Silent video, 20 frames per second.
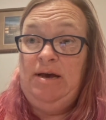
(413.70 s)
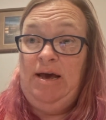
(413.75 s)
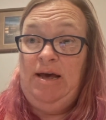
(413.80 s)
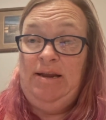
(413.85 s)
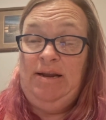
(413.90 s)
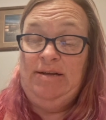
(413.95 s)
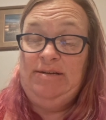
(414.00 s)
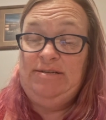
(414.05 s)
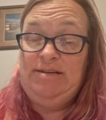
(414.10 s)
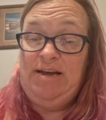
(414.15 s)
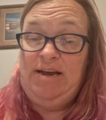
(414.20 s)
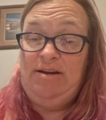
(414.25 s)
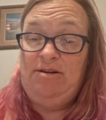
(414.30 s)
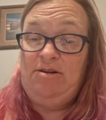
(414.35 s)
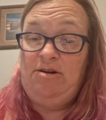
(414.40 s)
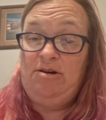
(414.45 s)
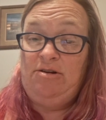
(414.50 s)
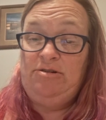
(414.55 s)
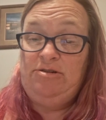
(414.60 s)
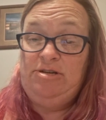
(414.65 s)
and the
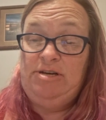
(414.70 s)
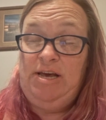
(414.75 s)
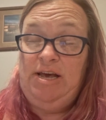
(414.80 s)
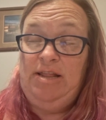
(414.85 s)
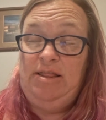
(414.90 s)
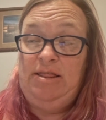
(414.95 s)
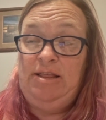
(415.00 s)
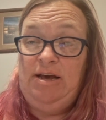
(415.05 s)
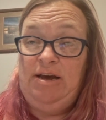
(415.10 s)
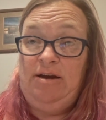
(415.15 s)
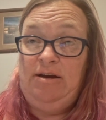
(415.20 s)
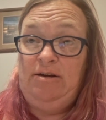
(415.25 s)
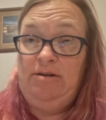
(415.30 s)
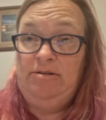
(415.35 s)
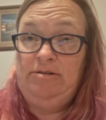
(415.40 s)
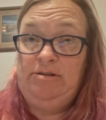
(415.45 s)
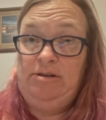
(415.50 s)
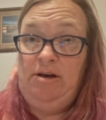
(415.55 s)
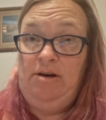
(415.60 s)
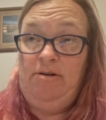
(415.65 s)
sand art to get
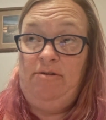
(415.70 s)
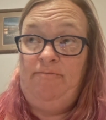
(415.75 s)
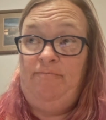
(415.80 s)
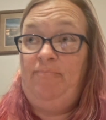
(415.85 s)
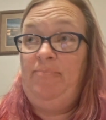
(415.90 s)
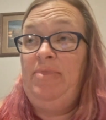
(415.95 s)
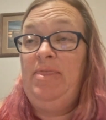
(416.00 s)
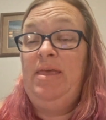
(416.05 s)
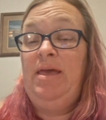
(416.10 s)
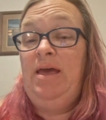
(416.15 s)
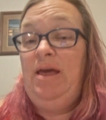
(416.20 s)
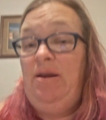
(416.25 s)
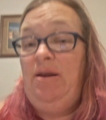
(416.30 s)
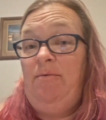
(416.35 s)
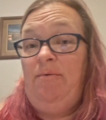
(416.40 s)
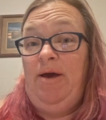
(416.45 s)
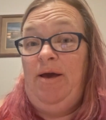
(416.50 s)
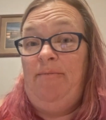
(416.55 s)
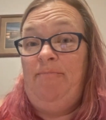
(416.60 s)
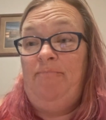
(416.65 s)
there. So
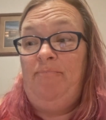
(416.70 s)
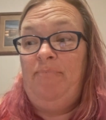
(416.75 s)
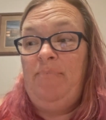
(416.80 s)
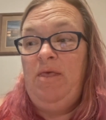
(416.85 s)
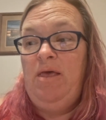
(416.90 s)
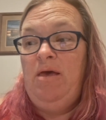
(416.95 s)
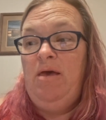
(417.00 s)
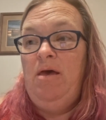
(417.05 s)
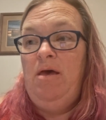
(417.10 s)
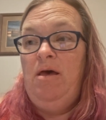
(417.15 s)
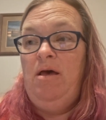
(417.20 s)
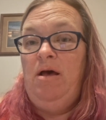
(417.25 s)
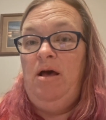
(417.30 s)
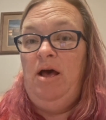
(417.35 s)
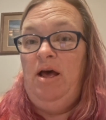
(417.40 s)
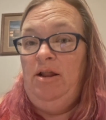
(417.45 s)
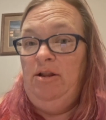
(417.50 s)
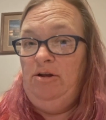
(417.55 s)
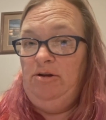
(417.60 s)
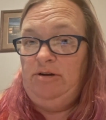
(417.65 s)
anyway,
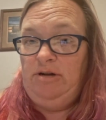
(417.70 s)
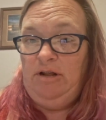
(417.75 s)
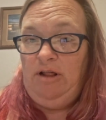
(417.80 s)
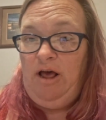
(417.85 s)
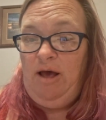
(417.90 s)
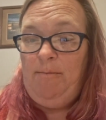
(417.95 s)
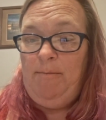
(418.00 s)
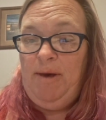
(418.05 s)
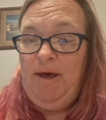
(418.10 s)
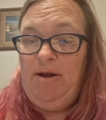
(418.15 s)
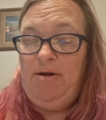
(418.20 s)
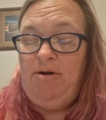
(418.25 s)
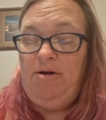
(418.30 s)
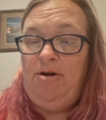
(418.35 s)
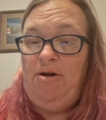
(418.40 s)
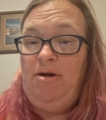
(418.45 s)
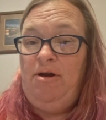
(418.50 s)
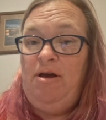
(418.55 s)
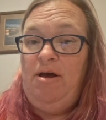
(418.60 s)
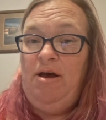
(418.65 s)
it looked a lot
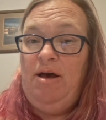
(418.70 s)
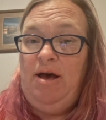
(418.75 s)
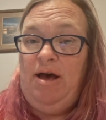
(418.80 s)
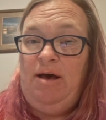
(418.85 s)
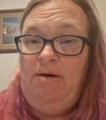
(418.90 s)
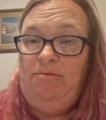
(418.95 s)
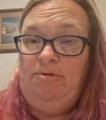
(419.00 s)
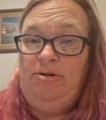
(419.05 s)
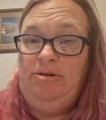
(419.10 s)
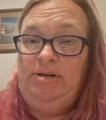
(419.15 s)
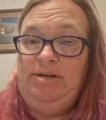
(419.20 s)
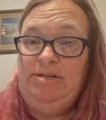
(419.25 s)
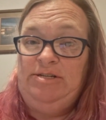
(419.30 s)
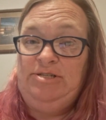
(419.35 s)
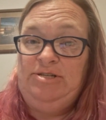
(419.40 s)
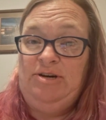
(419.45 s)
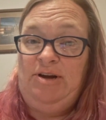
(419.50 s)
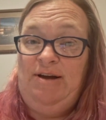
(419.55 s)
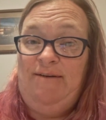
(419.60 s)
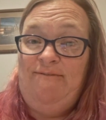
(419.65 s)
better. I will
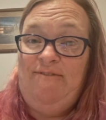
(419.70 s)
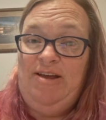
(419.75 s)
insert a